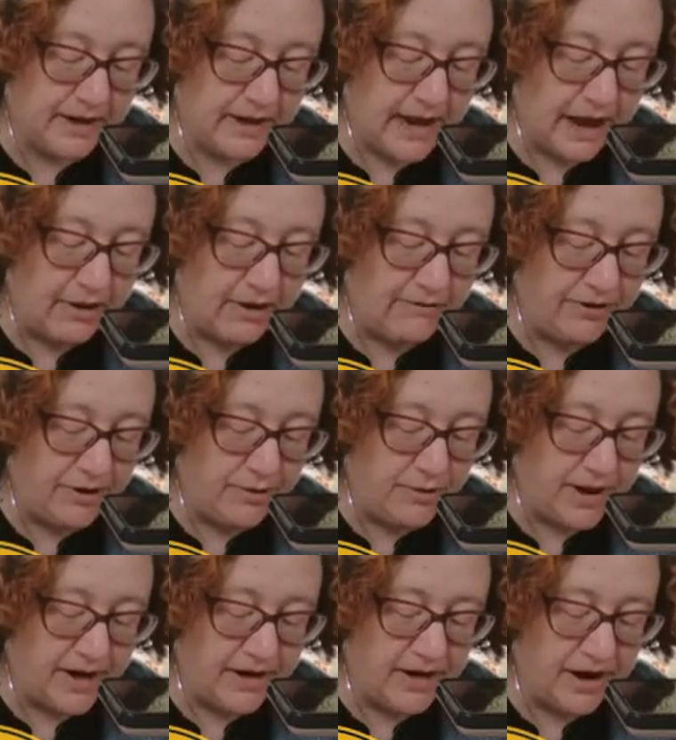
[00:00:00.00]
Now, if you
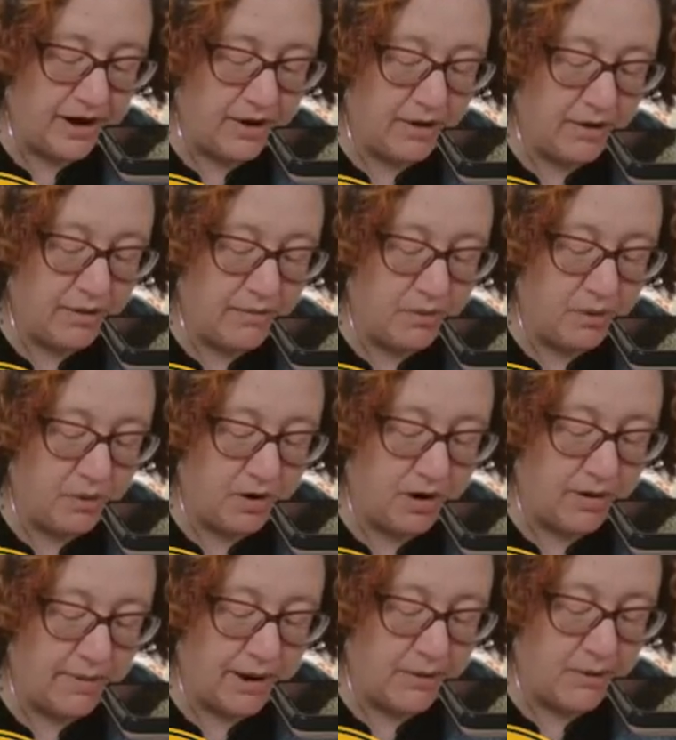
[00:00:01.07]
want to know more
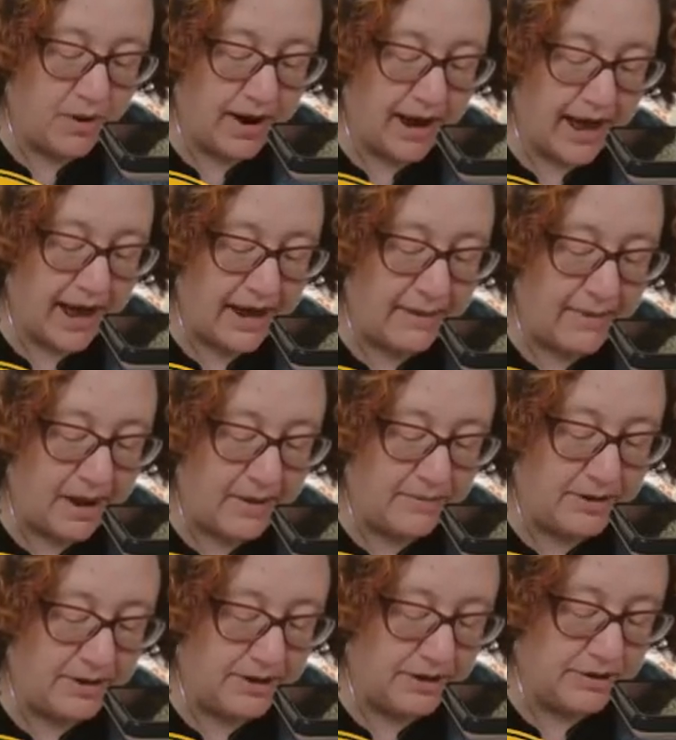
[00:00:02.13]
about what I am up
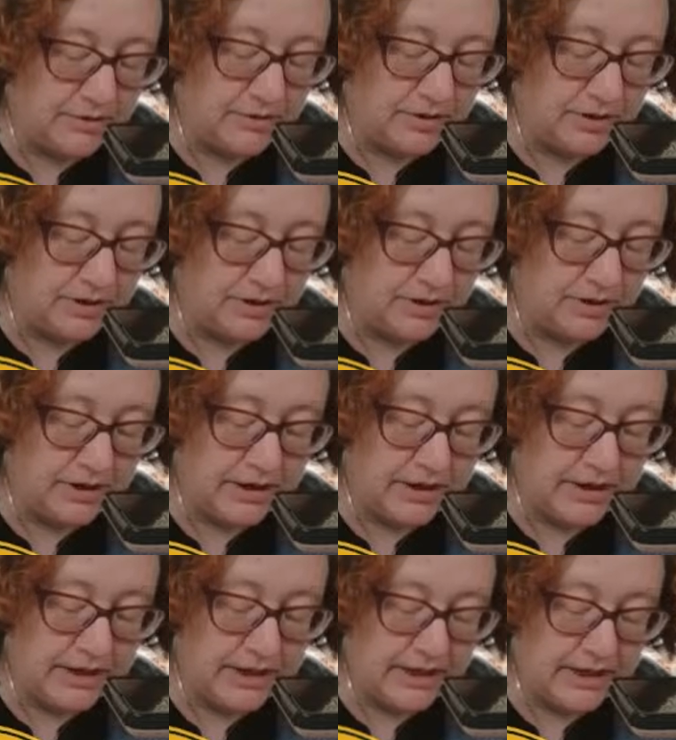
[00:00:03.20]
to
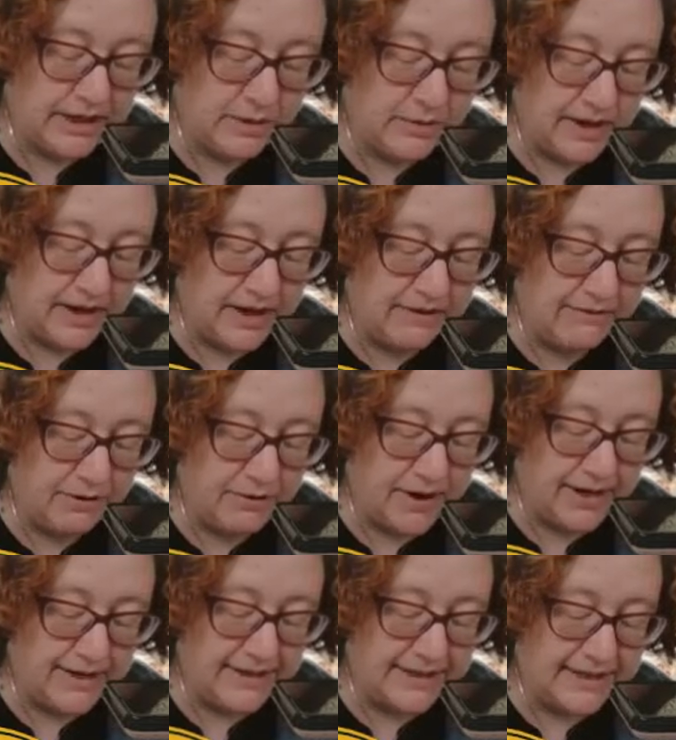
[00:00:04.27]
this week, if you want
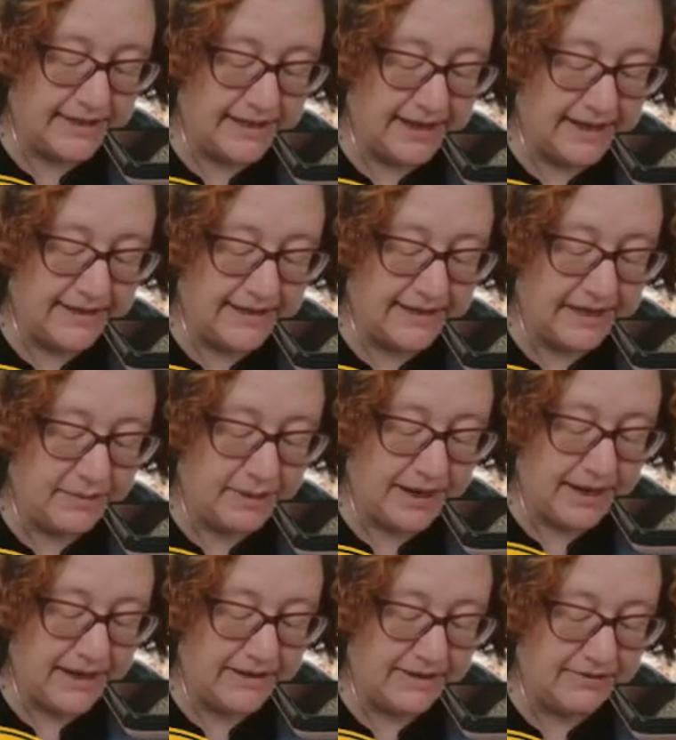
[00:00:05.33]
to see like sneak
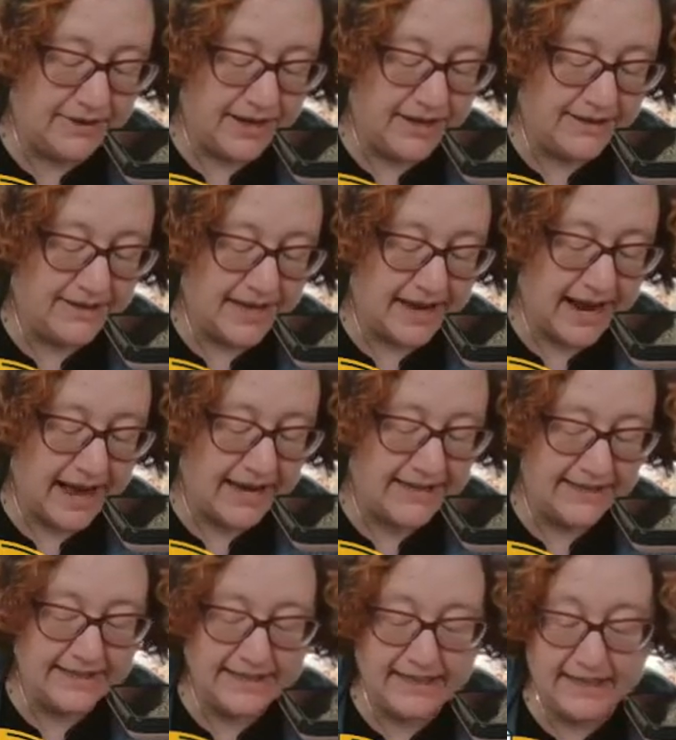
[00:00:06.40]
peeks of things that I
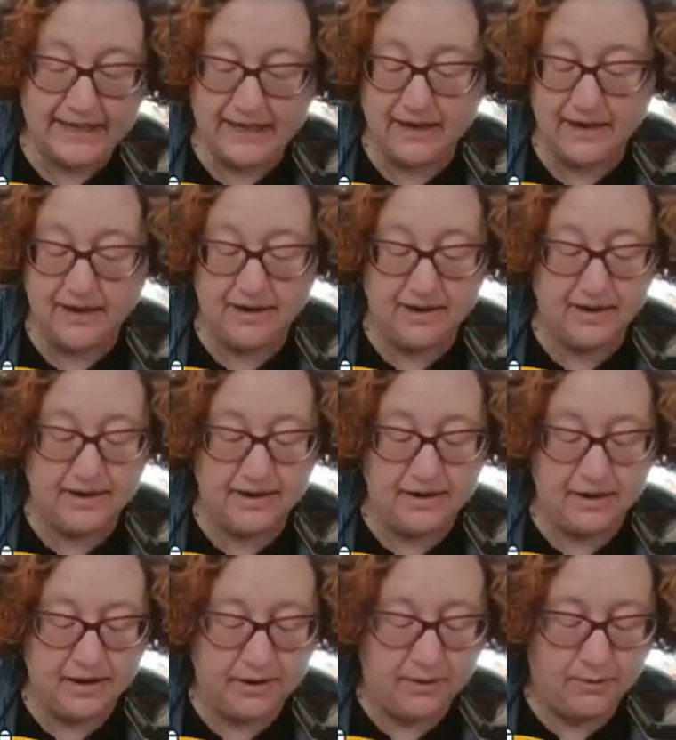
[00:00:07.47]
see
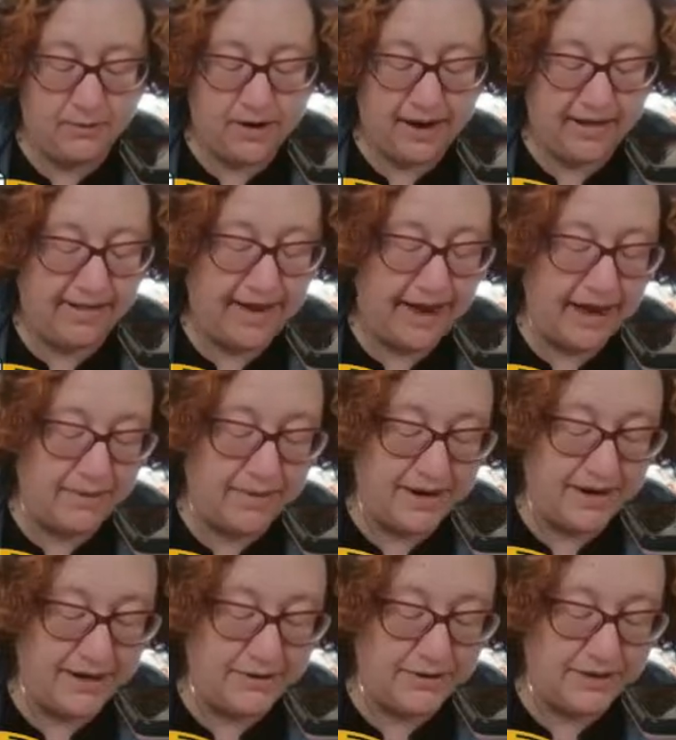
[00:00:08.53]
while I am in
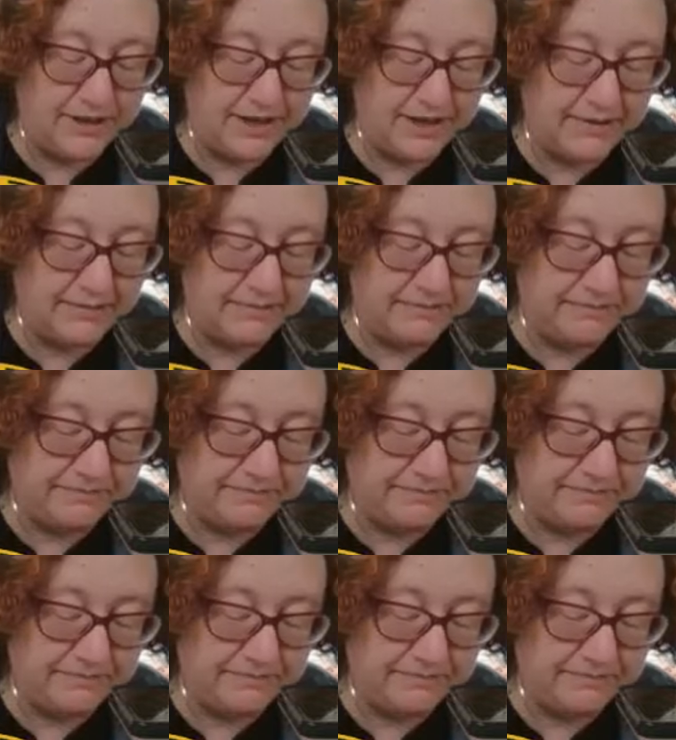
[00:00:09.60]
Houston,